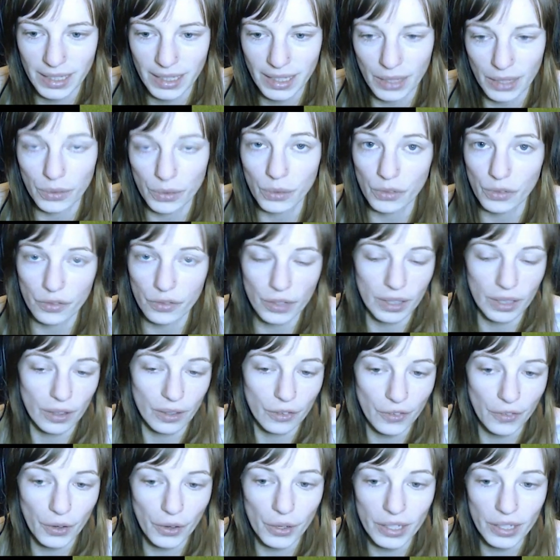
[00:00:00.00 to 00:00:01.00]
in the in the
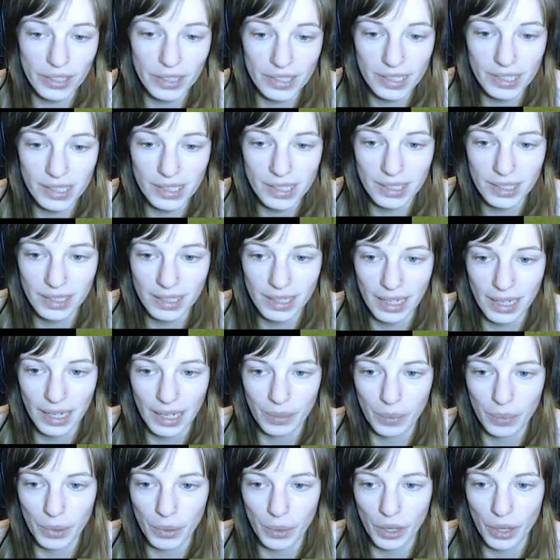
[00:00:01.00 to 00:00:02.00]
forest,
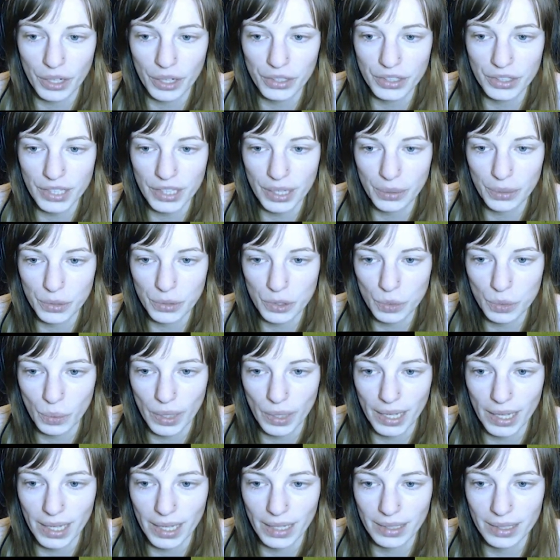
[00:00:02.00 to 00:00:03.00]
and we'll hunt
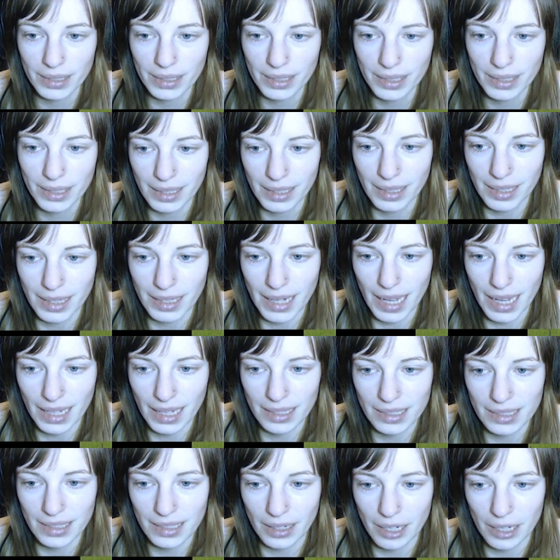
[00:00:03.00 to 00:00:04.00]
elsewhere
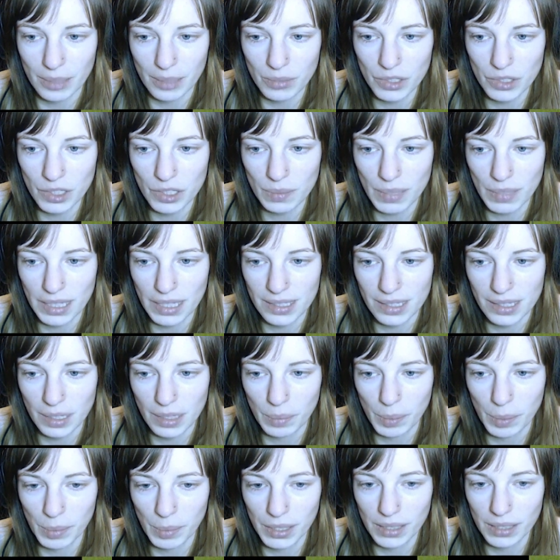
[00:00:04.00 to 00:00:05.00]
next time just to mix it
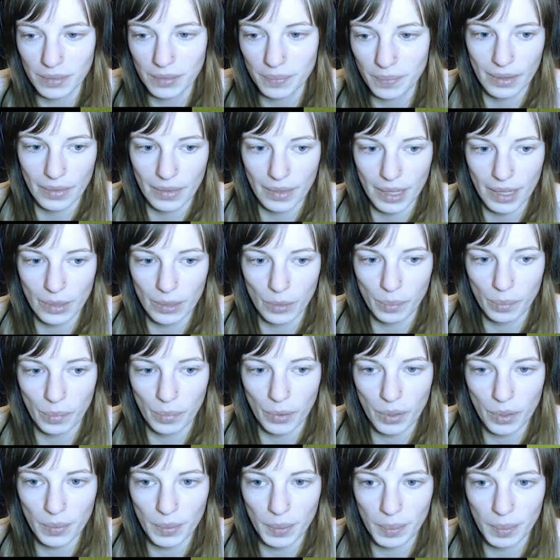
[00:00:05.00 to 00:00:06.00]
up a bit. That will
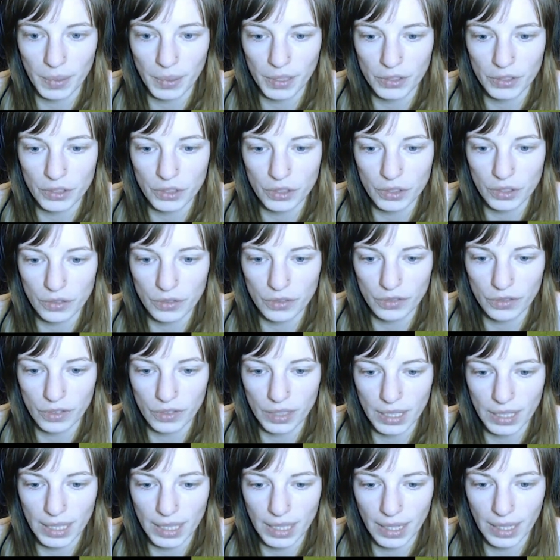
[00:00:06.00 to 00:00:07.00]
probably do for
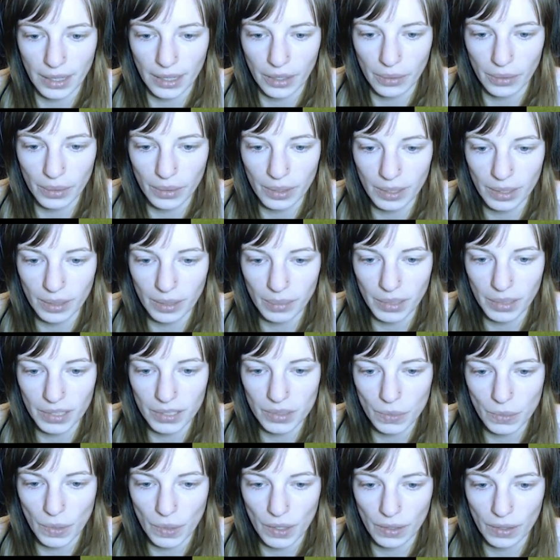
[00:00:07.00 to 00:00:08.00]
now. I ah, might
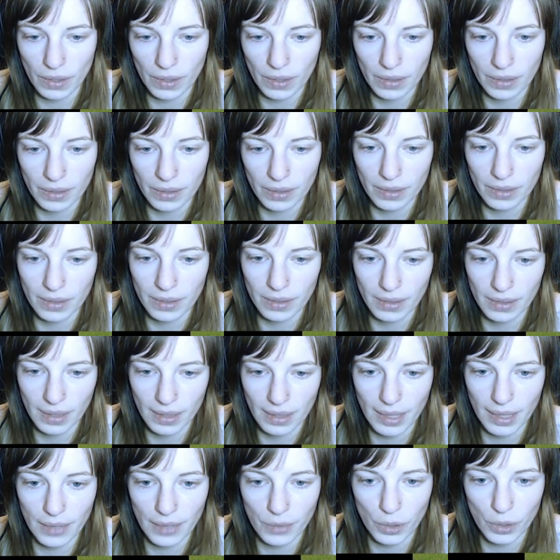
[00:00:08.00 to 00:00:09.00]
as well
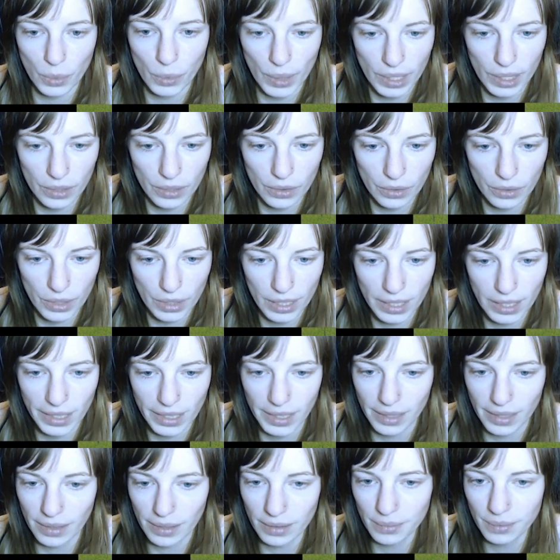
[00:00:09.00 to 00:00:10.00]
have a quick look
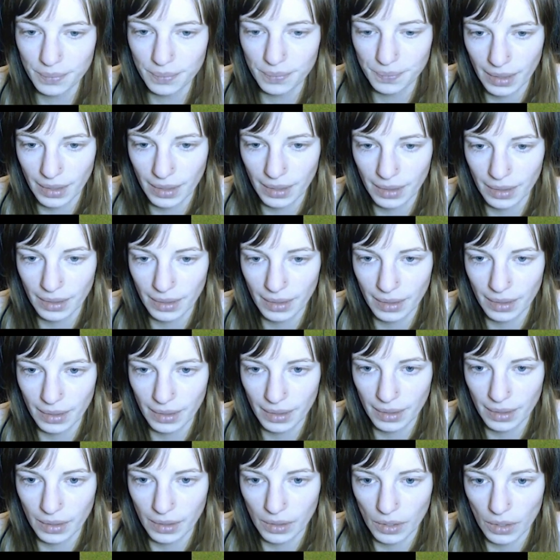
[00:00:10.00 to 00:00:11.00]
here.
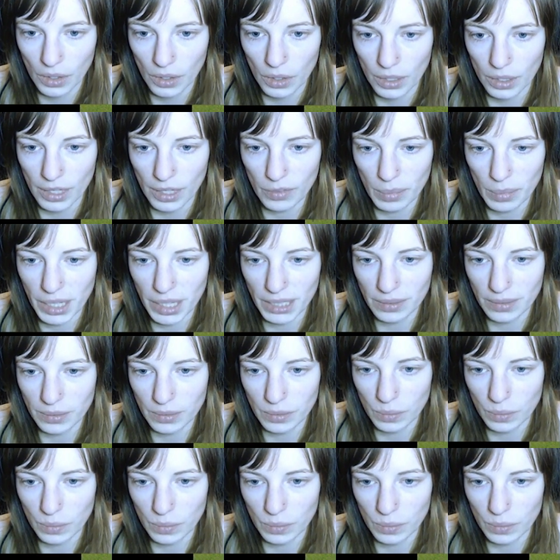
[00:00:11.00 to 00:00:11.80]
Never mind.